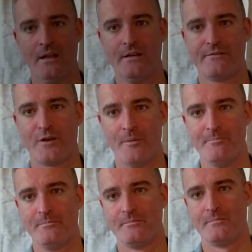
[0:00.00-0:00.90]

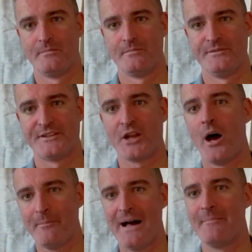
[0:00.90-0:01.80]
From the
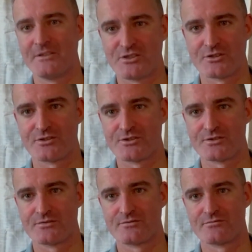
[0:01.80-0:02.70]
top amateurs'
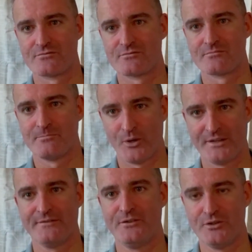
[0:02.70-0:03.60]
point
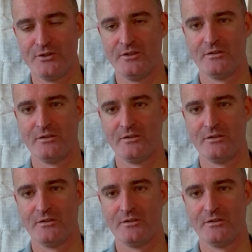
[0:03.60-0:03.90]
of view,